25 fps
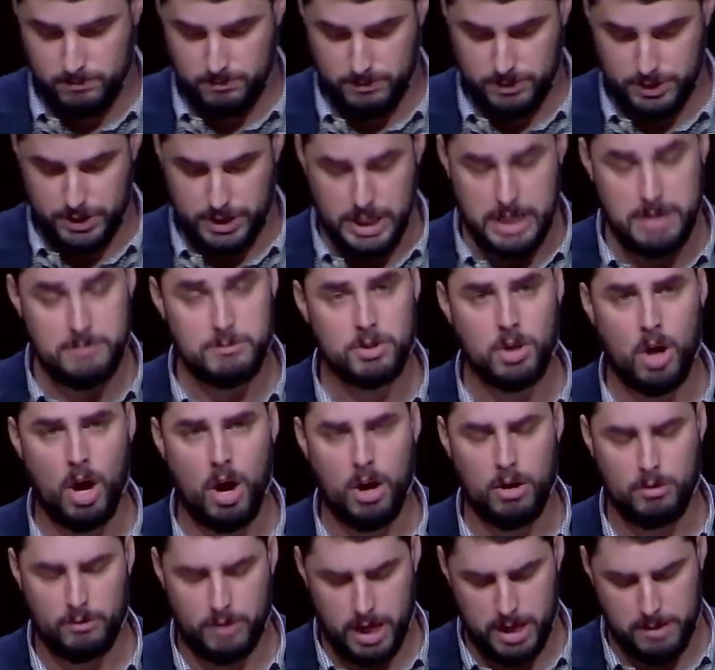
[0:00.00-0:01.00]
seems
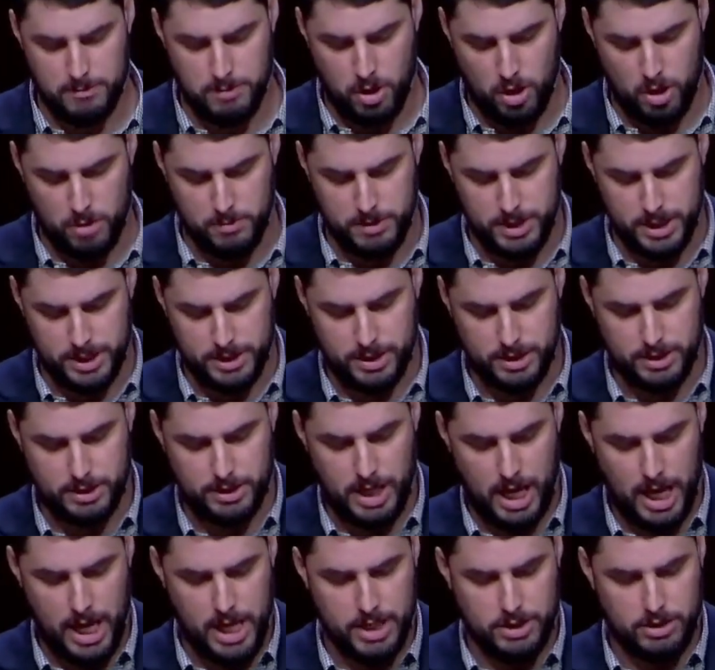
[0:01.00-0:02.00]
all Rehoboam needs to
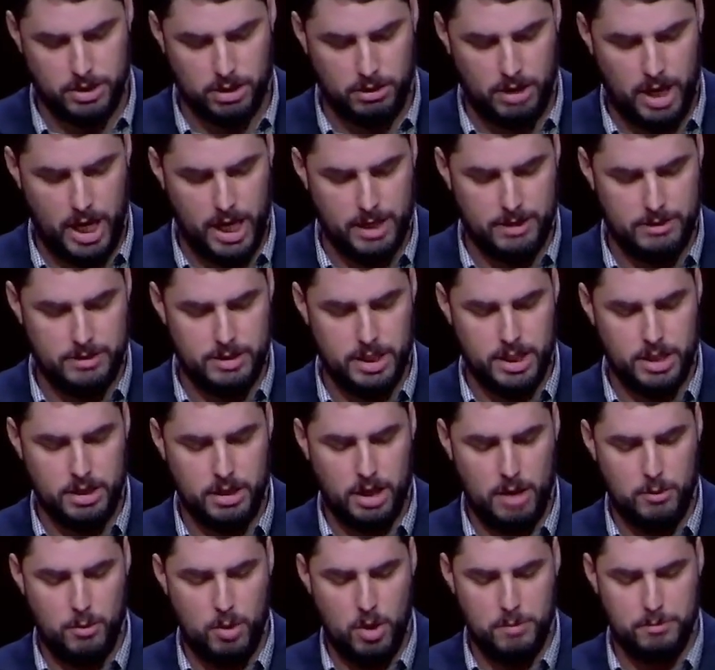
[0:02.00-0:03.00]
say is all right, deal,
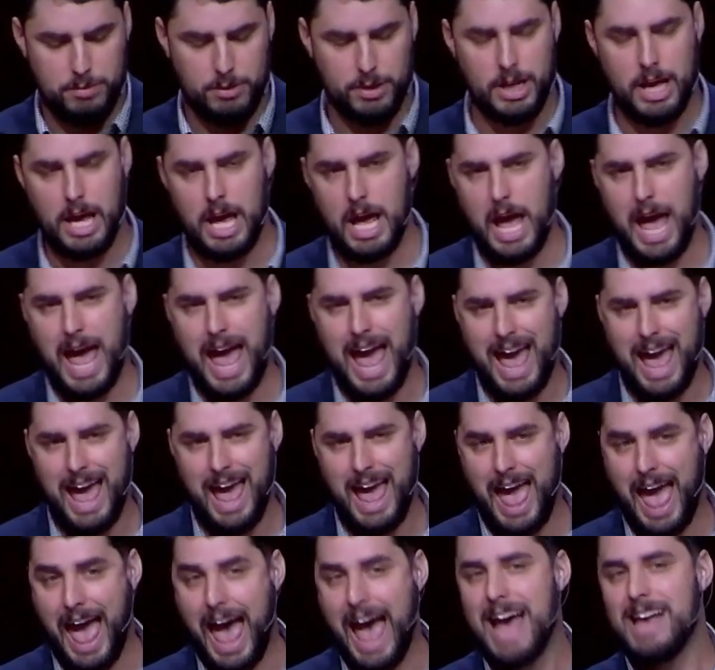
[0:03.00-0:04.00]
I won't put
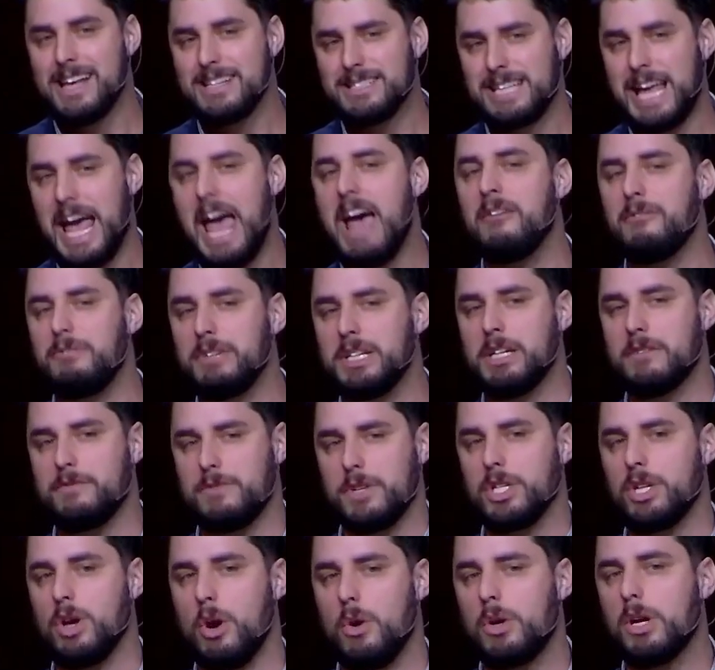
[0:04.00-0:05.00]
as heavy of
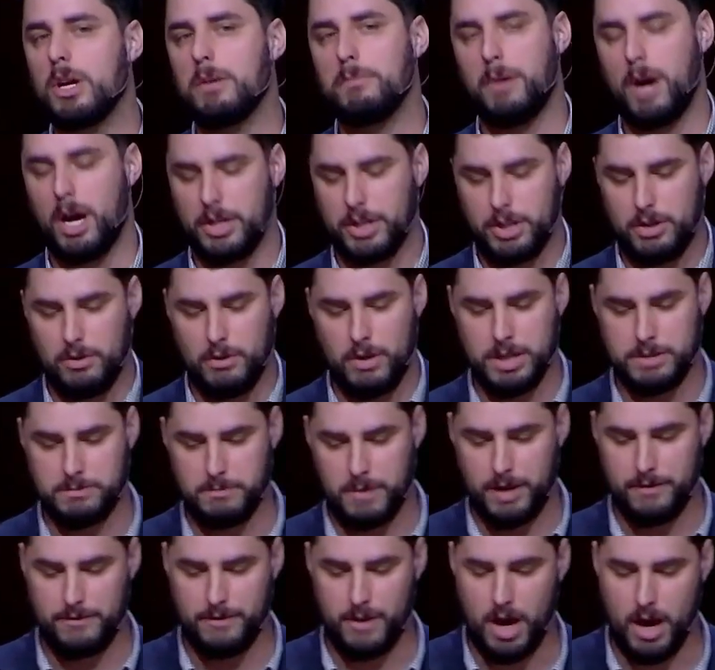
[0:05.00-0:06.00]
a yoke upon you as
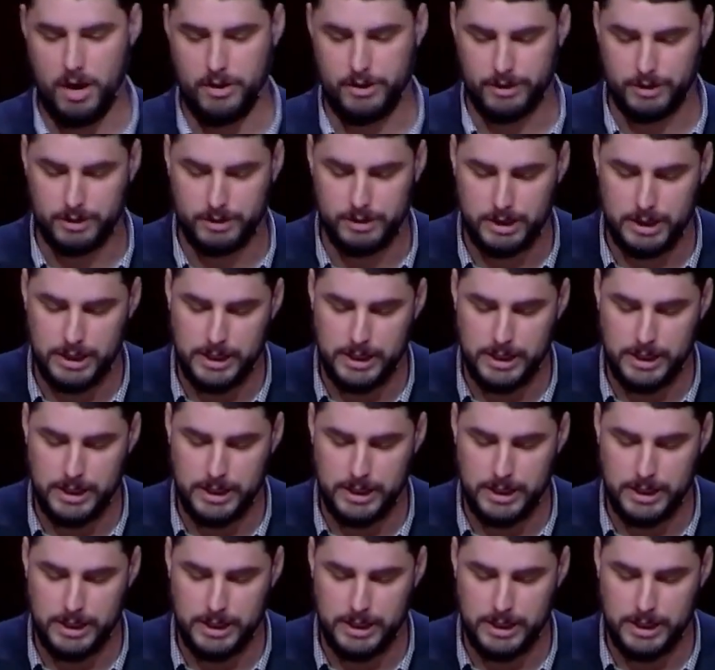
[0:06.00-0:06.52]
my father.